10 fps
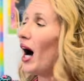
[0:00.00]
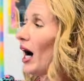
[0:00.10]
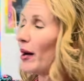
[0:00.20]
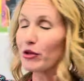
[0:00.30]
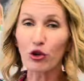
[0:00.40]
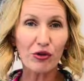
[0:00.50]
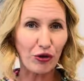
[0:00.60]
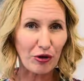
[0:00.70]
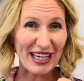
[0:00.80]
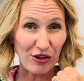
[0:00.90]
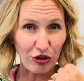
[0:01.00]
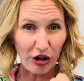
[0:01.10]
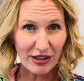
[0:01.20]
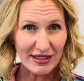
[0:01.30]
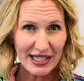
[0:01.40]
Um, look for
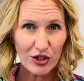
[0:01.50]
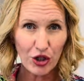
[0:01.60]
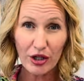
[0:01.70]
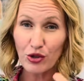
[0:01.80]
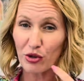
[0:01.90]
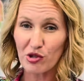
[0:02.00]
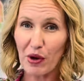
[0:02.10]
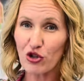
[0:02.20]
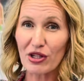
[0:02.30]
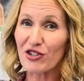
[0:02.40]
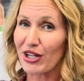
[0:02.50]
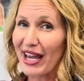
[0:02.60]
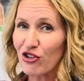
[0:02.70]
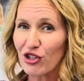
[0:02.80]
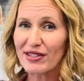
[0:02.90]
kindergarten teachers or special
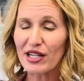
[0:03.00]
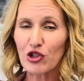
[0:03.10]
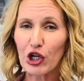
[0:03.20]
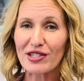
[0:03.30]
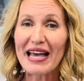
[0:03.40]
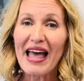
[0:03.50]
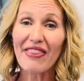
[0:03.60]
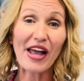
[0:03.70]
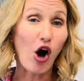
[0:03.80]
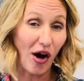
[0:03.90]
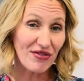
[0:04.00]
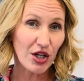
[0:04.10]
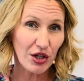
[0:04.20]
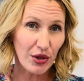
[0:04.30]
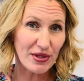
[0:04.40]
education teachers. They
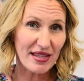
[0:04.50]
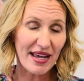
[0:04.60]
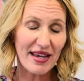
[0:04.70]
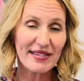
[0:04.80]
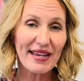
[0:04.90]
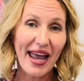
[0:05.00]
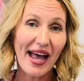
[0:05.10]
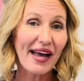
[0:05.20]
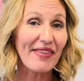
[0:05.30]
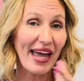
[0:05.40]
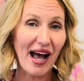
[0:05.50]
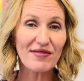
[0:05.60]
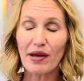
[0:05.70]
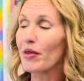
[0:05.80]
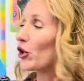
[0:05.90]
often use these, and they
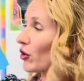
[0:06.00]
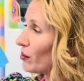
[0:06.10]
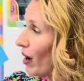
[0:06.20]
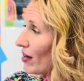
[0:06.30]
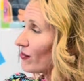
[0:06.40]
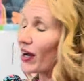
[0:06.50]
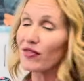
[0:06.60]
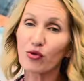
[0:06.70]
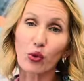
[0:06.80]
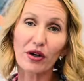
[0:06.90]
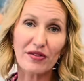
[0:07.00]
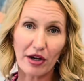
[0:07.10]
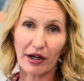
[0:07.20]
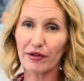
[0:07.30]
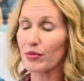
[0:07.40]
have some that you can modify for the
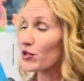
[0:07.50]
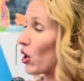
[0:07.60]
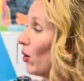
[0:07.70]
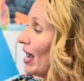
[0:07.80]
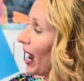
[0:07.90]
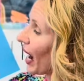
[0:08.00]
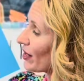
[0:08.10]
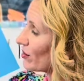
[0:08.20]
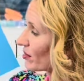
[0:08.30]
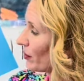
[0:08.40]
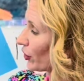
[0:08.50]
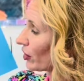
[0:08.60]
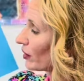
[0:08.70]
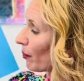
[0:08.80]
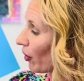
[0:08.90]
art room. So I use some of their
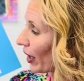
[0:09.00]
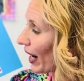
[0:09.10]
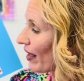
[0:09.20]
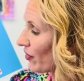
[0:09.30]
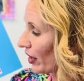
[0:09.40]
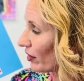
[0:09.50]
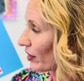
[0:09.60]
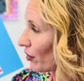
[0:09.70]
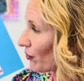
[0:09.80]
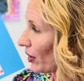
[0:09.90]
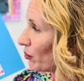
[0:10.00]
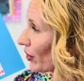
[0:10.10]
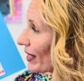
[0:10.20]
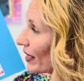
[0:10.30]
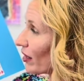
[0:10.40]
clip art and their little
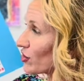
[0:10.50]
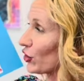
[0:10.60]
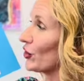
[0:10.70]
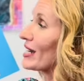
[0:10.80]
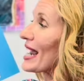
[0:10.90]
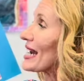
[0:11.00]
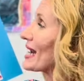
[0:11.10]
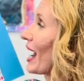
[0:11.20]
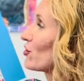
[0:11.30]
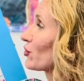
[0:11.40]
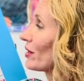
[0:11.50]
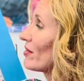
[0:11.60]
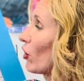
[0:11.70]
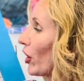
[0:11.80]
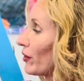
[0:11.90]
framework here to create an entering
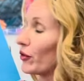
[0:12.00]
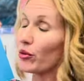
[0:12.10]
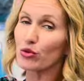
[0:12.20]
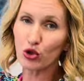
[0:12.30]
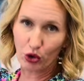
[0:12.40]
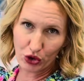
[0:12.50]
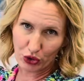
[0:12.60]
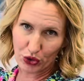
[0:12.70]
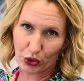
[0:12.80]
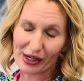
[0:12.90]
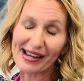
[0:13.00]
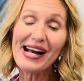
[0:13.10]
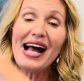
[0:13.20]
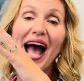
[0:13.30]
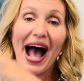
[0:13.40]
the art room social story.
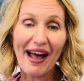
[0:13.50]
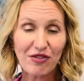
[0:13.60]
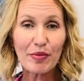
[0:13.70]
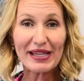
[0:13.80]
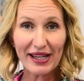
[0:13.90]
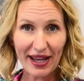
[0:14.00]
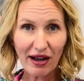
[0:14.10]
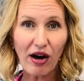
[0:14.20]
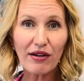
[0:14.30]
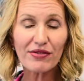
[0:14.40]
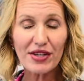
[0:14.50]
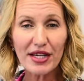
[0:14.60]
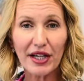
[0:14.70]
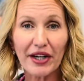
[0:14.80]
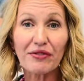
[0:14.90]
At the beginning of the
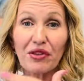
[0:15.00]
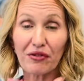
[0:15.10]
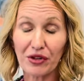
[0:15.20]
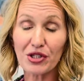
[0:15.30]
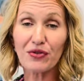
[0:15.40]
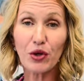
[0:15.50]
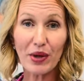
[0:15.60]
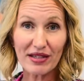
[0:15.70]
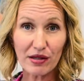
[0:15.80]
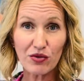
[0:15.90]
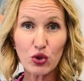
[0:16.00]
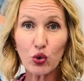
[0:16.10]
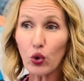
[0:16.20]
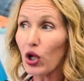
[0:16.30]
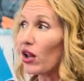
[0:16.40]
year, for the first few weeks of
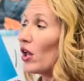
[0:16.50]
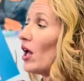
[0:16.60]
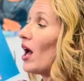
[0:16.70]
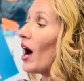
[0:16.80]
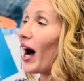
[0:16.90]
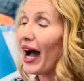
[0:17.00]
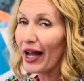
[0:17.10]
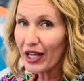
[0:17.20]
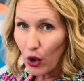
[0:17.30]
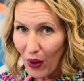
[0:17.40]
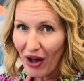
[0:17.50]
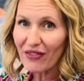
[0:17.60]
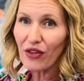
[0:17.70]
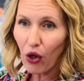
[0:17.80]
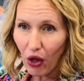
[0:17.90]
school, I go out
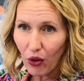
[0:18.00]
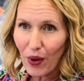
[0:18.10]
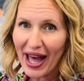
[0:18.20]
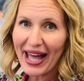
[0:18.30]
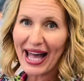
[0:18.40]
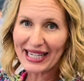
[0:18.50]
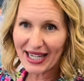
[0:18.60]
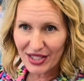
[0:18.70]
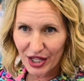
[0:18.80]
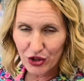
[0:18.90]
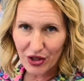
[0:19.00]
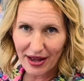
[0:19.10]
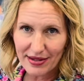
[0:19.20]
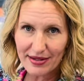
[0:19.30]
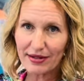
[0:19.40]
in the hallway and I teach
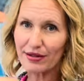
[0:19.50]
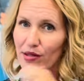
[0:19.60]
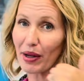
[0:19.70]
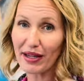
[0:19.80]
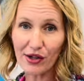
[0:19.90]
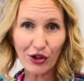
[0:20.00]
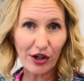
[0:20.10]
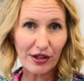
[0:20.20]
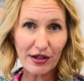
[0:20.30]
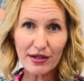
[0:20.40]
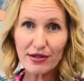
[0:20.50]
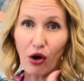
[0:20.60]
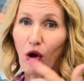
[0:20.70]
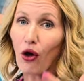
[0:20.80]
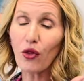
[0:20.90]
this to my kindergartners
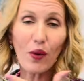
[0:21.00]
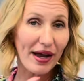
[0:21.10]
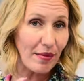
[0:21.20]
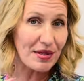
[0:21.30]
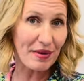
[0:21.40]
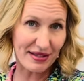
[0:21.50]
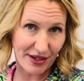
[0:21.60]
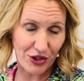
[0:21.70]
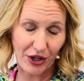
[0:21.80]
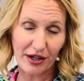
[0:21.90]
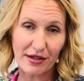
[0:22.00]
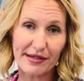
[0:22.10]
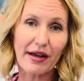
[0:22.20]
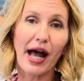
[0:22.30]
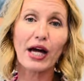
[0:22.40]
all the way up to my sixth
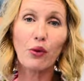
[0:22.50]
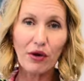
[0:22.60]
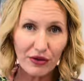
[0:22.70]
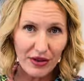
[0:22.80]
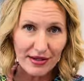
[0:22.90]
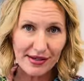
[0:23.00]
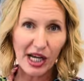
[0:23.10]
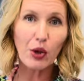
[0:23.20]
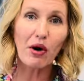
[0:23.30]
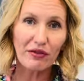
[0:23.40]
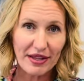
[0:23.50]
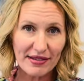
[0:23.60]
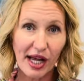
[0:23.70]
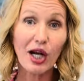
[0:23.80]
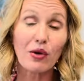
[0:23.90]
graders. I go over this, I go over
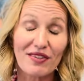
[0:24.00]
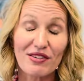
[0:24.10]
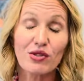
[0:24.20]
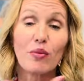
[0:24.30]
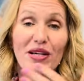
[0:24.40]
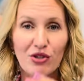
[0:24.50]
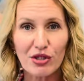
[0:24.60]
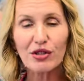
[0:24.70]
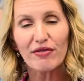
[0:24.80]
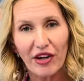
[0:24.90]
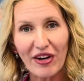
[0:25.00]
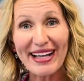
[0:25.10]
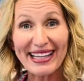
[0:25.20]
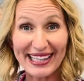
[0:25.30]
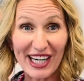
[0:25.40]
this, I go over this. So my students are very
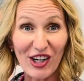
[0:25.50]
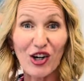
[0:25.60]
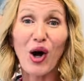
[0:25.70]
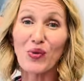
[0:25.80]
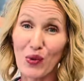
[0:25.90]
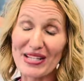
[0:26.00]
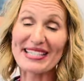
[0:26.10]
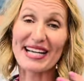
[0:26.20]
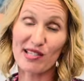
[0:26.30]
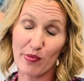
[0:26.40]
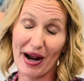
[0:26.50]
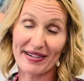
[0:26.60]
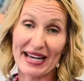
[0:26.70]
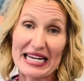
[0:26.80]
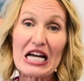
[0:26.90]
clear on what's
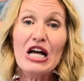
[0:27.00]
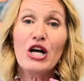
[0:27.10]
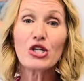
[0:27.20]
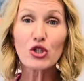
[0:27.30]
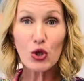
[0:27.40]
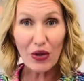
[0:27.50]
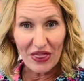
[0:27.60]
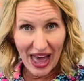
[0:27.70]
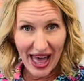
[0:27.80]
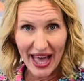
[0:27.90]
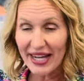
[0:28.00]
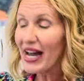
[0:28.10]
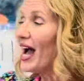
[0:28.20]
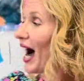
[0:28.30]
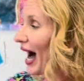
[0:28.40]
expected. So then
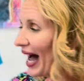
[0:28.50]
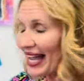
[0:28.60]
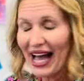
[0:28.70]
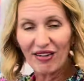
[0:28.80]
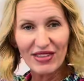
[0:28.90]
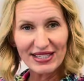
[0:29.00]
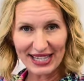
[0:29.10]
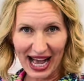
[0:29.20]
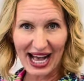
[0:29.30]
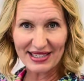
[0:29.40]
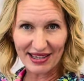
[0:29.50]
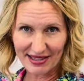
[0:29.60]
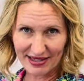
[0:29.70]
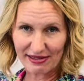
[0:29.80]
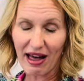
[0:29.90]
I have this as a
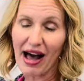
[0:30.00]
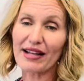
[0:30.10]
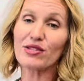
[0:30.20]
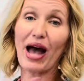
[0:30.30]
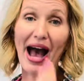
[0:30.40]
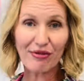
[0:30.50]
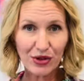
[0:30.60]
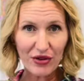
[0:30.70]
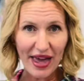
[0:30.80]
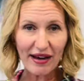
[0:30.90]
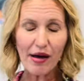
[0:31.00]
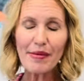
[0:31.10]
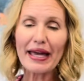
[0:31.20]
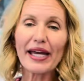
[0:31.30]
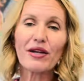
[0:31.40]
slide. So after they
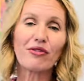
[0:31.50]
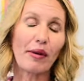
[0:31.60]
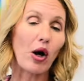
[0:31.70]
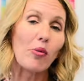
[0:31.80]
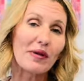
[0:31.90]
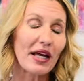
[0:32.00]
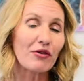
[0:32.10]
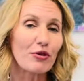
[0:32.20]
come in for my opening